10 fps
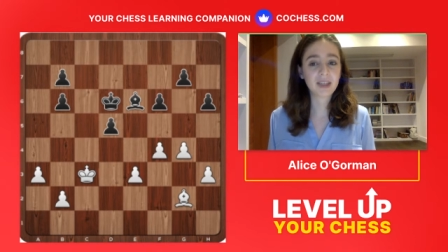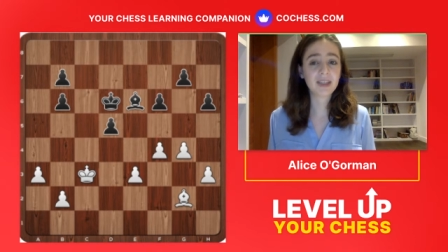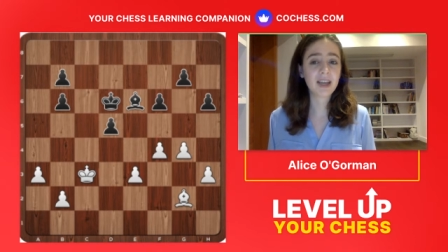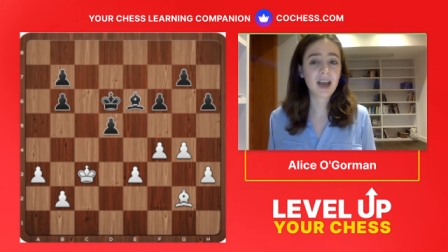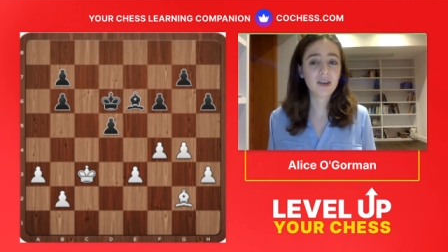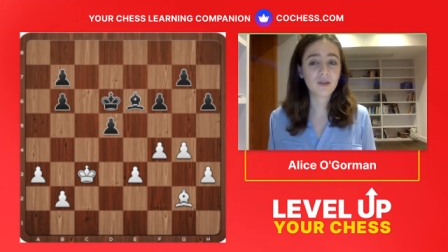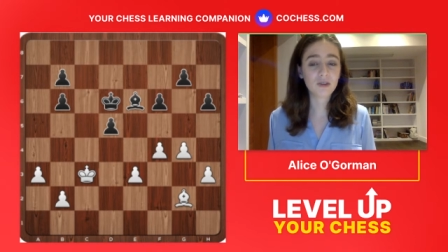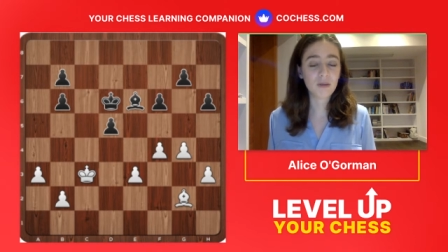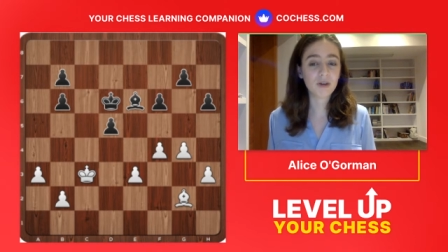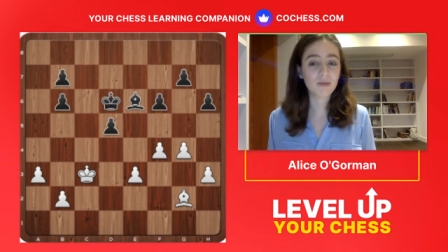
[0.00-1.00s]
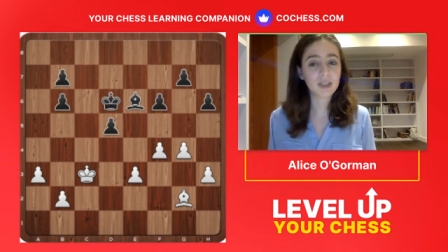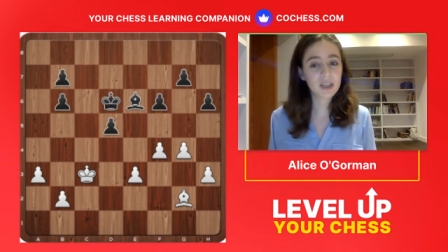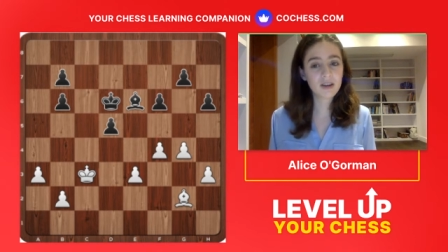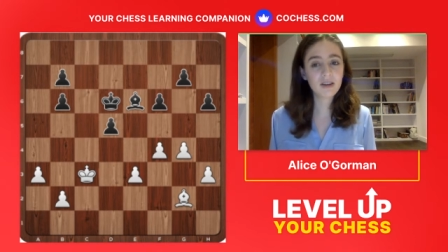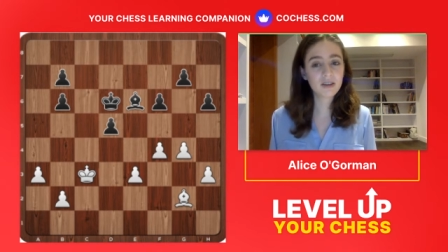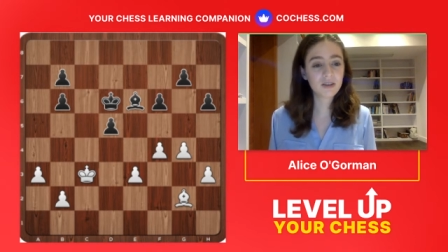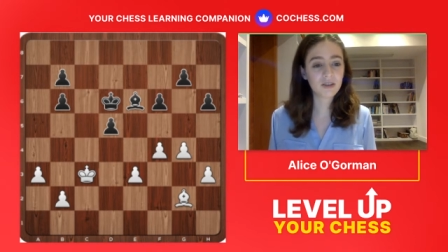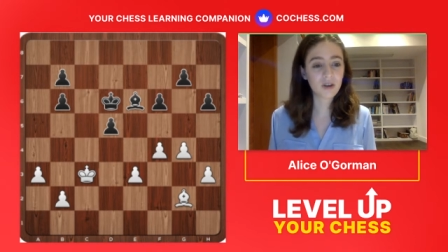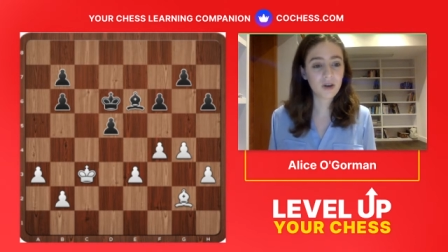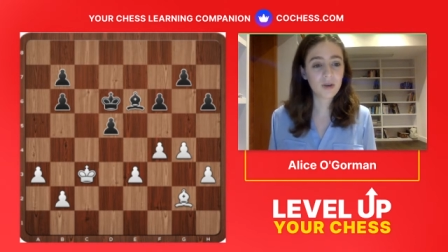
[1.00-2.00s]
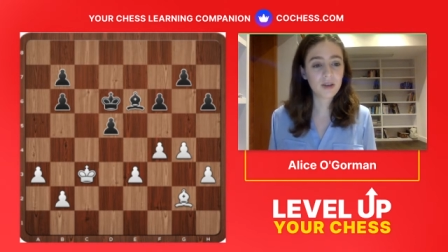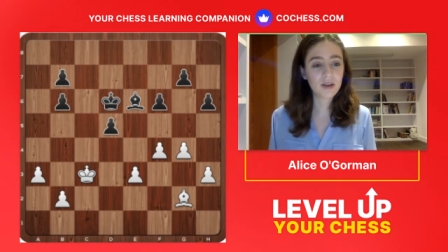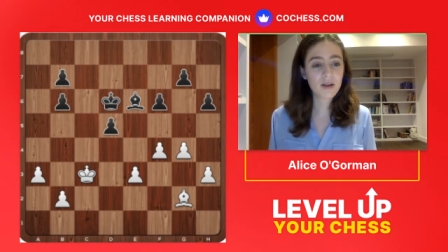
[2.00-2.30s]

again who's got more material to start with.